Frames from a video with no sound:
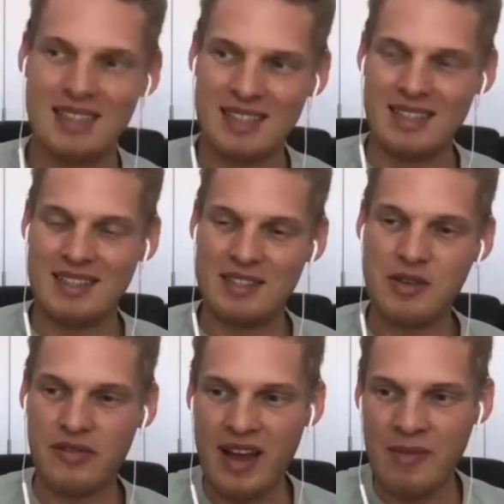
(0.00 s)
So you
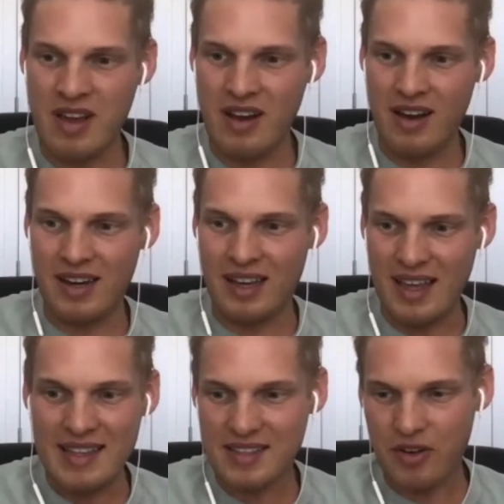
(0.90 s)
can find me on
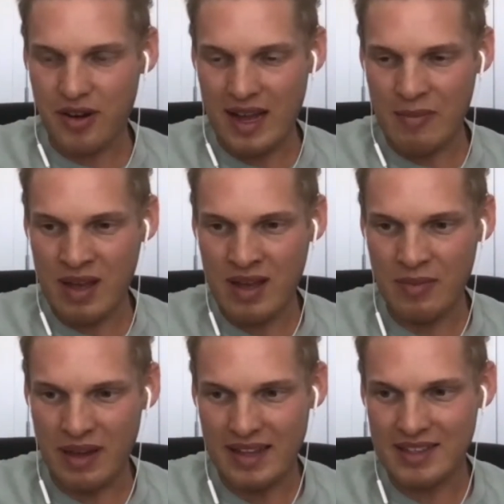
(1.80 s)
Instagram.
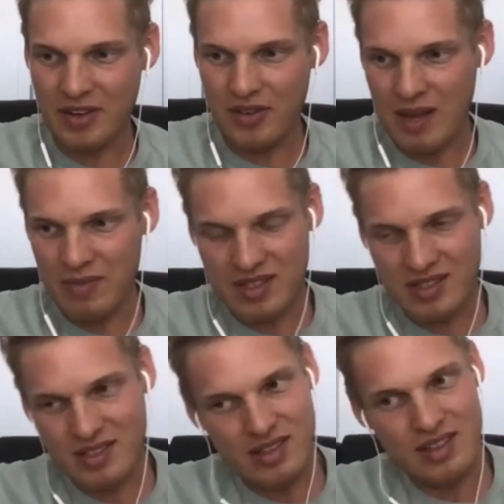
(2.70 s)
My Instagram
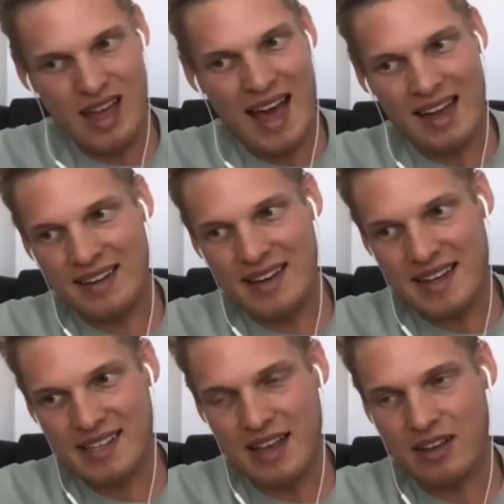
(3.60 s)
is at Nick
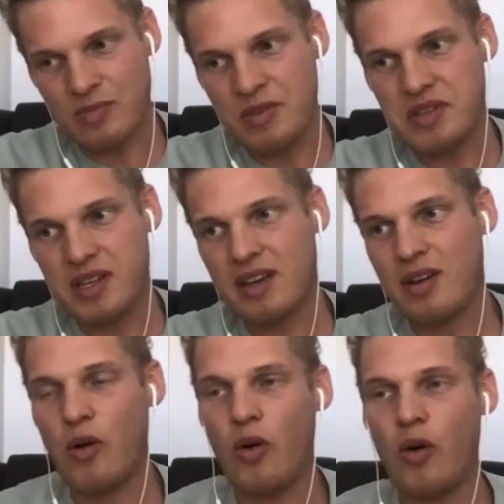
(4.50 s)
Sales Music,
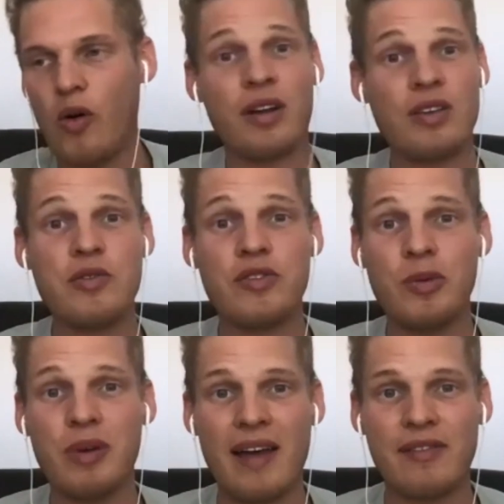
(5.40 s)
or YouTube.
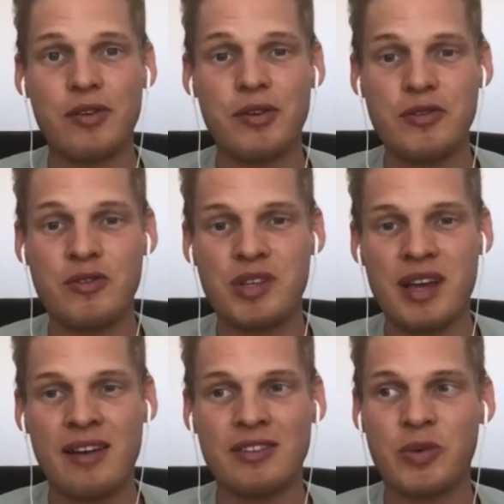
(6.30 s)
I have two YouTube
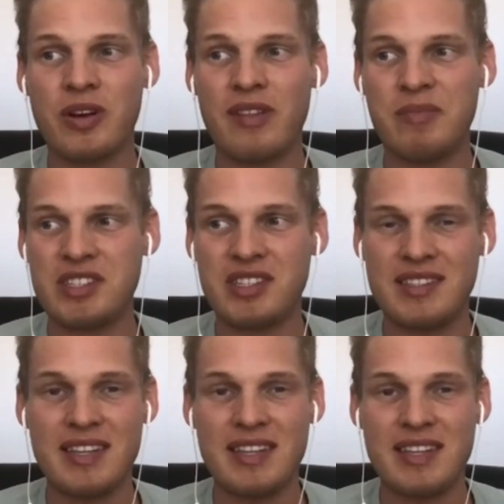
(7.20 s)
channels. One of them is just
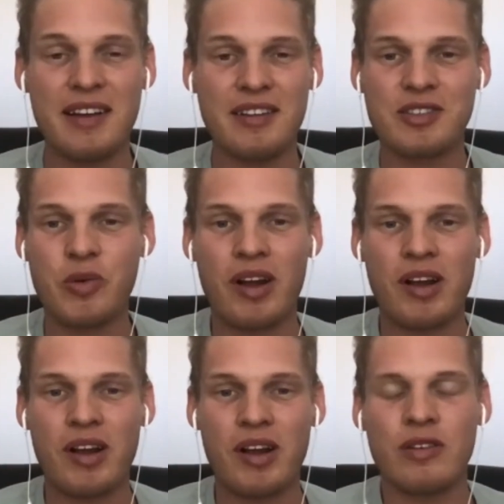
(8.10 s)
Nick Sales, where I
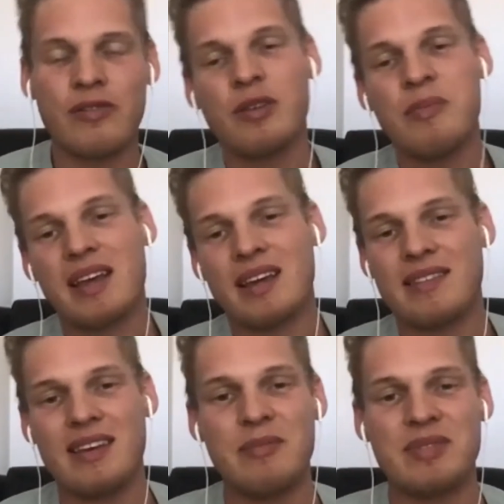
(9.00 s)
go over filmmaking
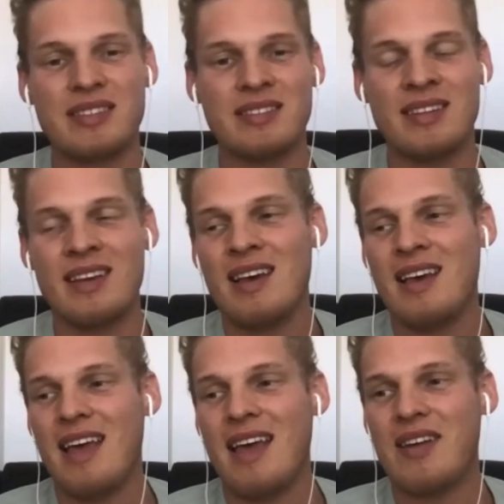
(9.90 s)
tips, and
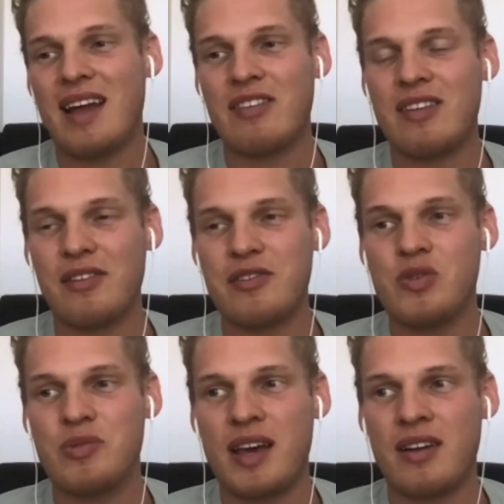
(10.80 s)
then I have another YouTube
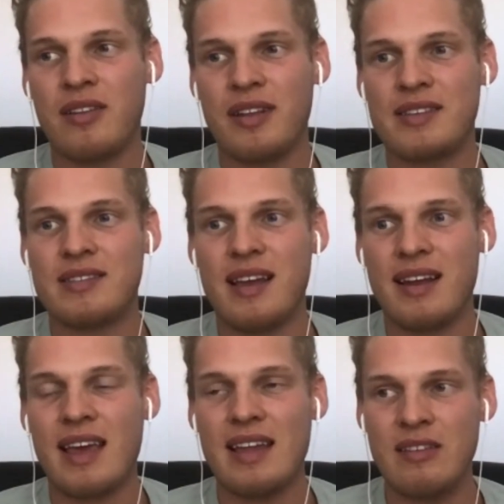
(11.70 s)
channel that's
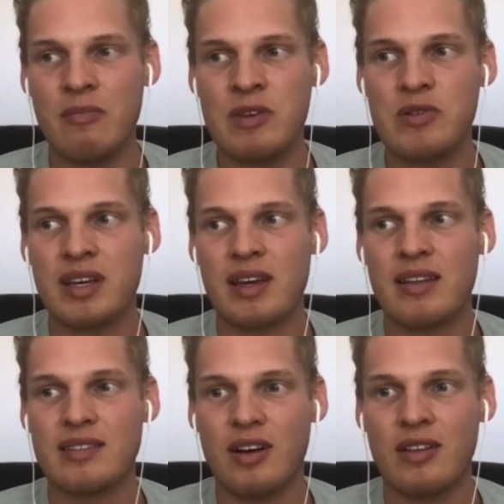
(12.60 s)
dedicated to music
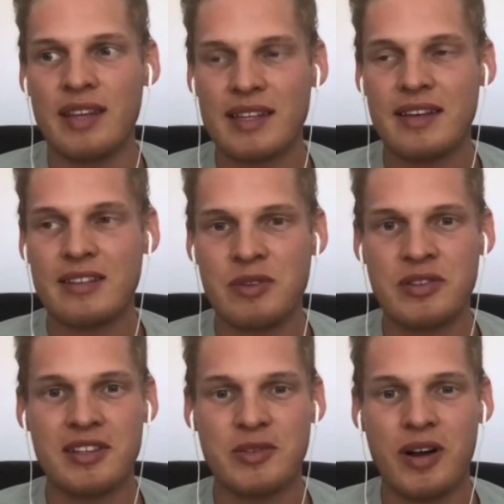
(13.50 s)
that's called Nick Sales
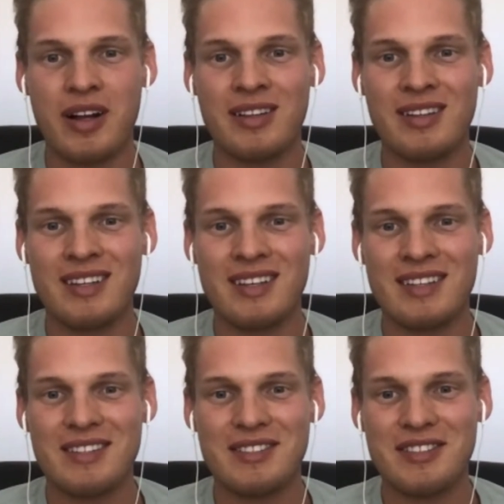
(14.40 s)
Music as well.
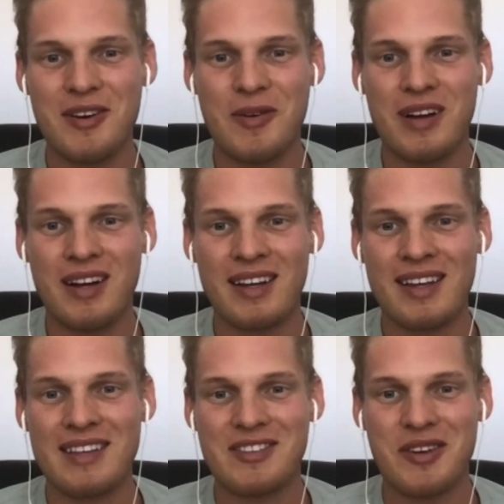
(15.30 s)
So
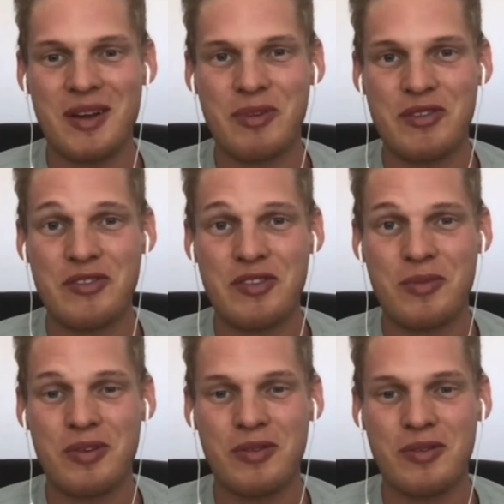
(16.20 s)
Instagram or YouTube
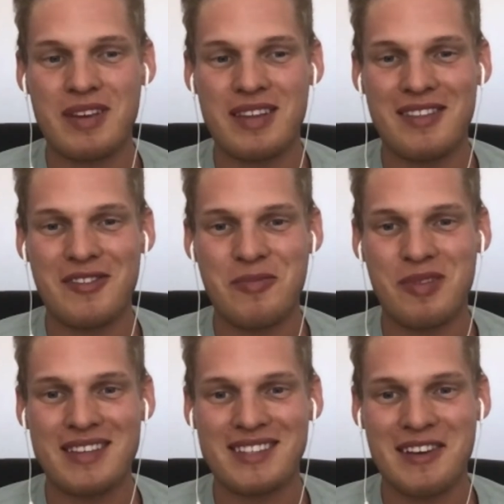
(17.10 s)
would be the two
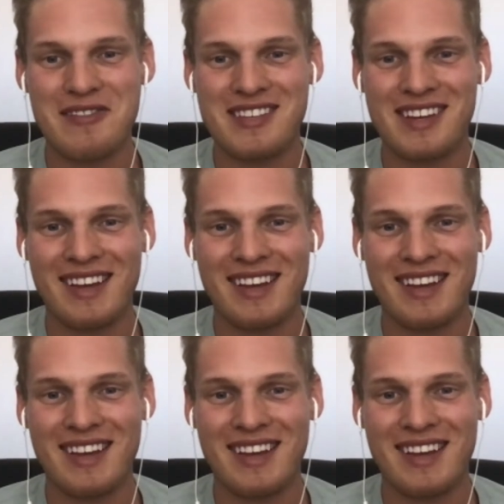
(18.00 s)
places I would say.